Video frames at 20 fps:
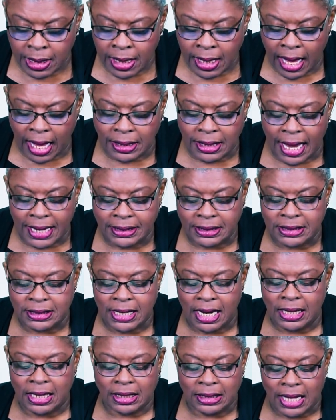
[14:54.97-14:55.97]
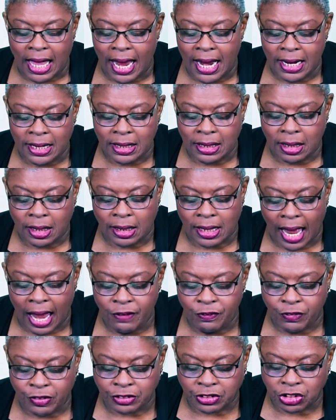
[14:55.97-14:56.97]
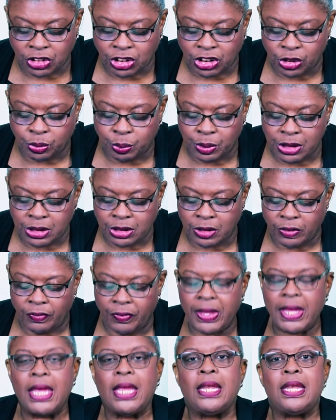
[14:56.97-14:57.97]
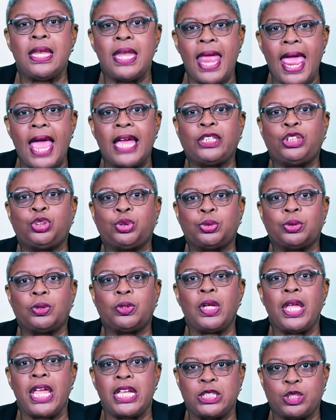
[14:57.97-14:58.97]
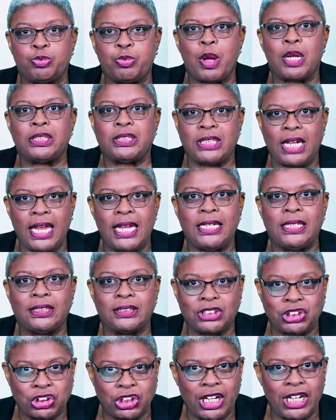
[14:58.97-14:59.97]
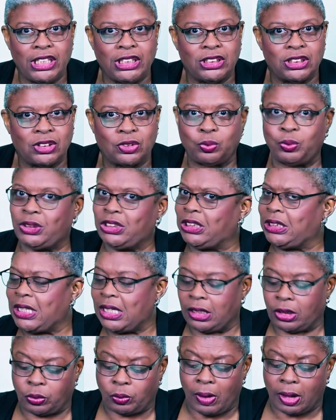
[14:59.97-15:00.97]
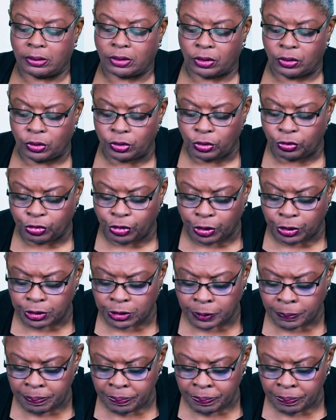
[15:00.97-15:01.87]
I like to say that life is a series of natural and spontaneous changes. We see that throughout the universe.